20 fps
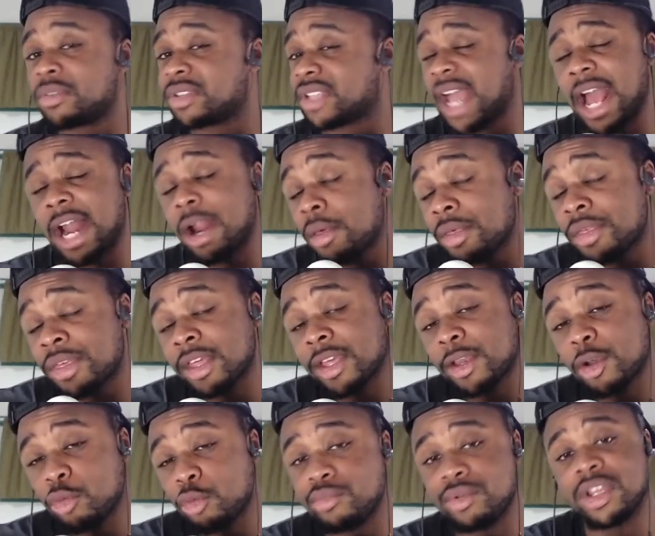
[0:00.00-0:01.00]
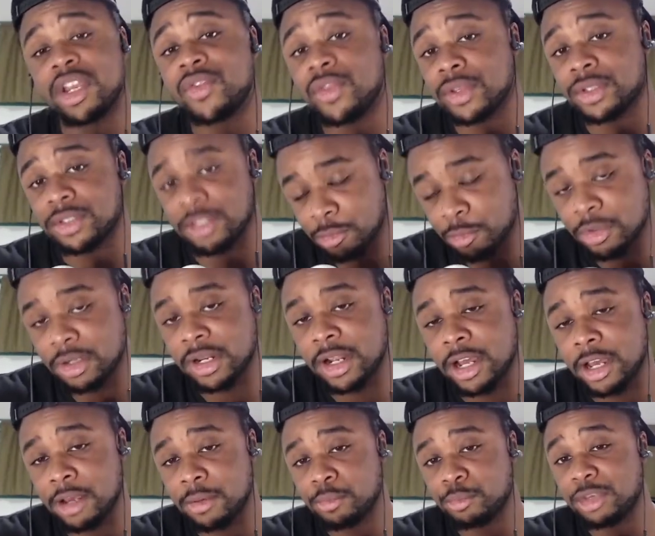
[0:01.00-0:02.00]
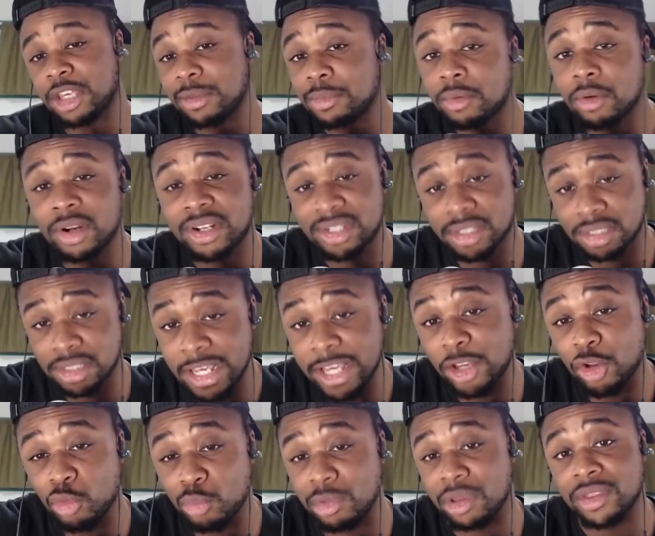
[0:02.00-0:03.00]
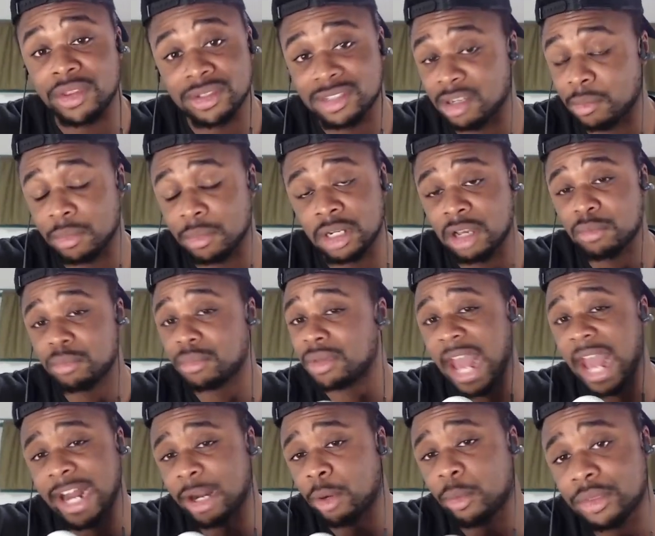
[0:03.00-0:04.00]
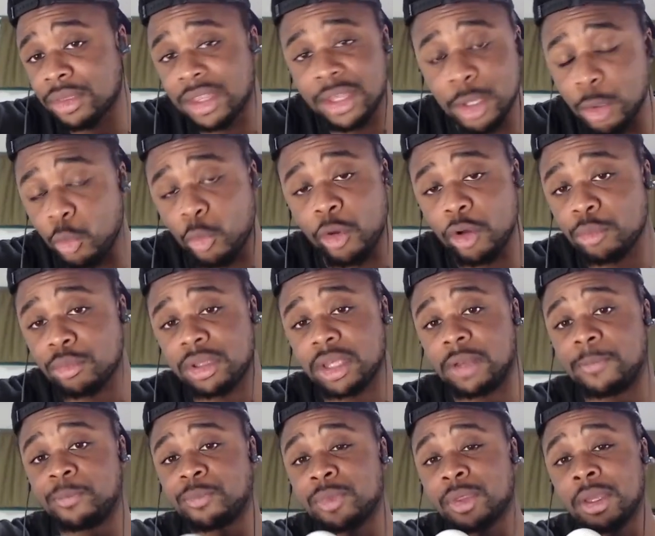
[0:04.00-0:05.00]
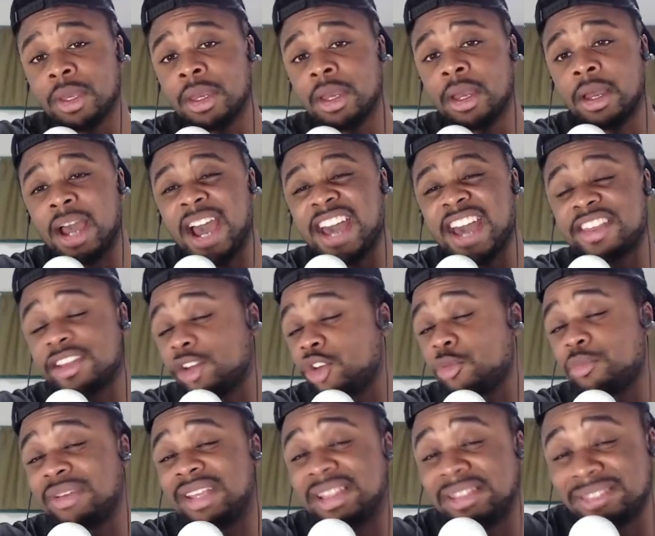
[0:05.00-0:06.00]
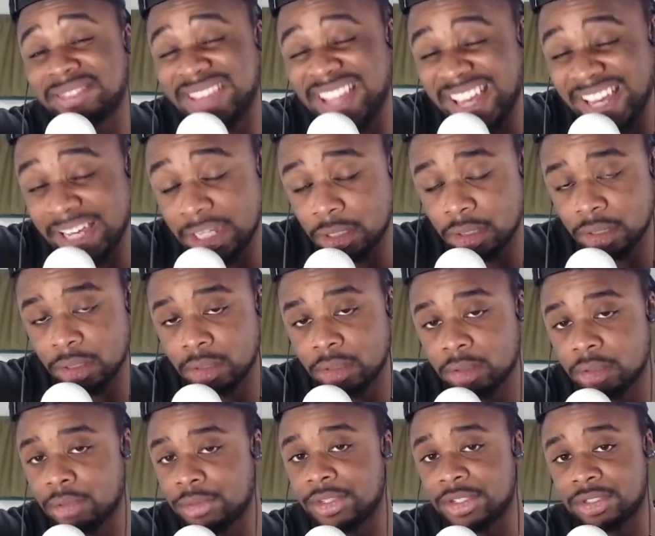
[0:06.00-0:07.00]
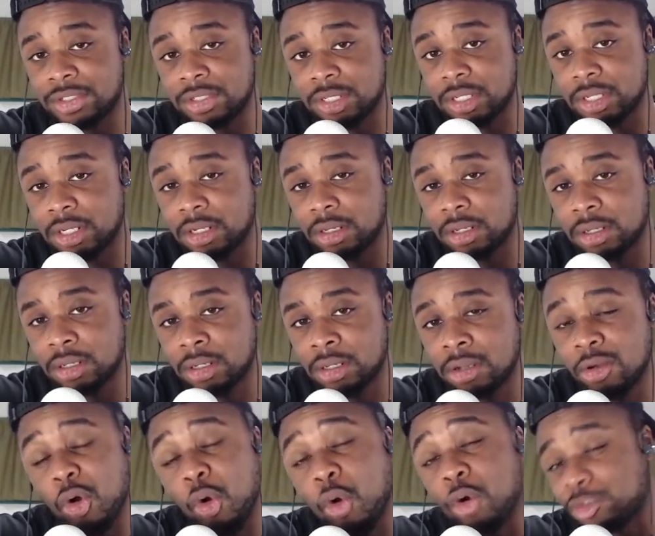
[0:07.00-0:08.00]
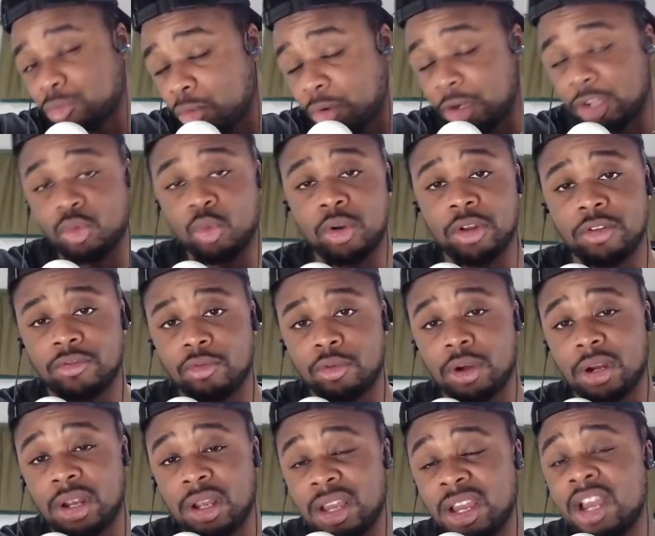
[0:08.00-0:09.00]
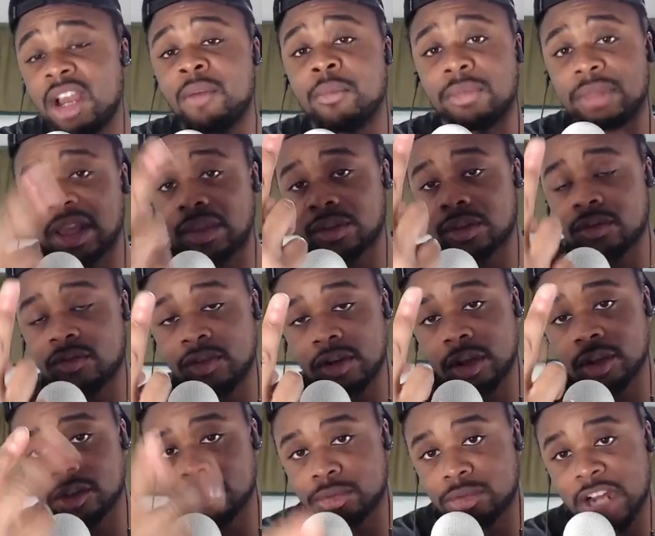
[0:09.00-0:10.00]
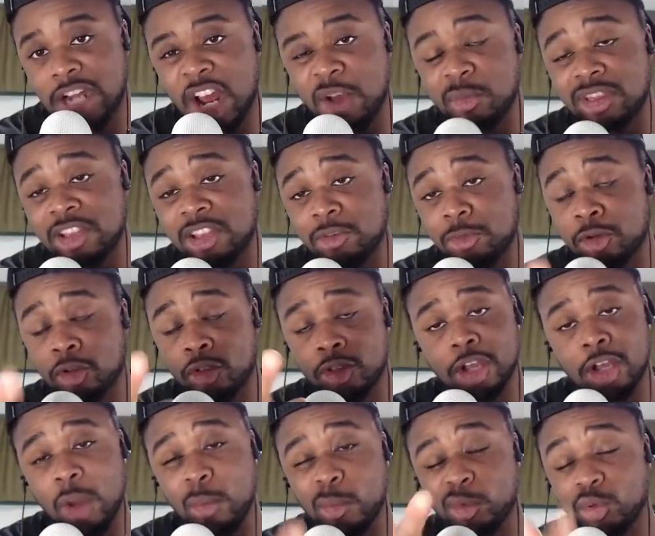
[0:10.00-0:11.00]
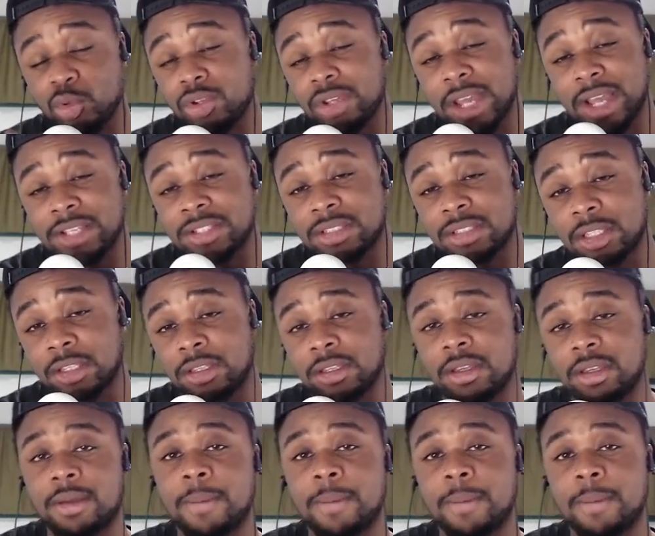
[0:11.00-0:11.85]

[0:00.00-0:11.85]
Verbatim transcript: I don't think it'll be in the summertime. People are saying it'll be in the summertime, but I don't think it will be. I think it'll be late this year or 2024. Like this video, subscribe, and let me know in the comments what you guys think.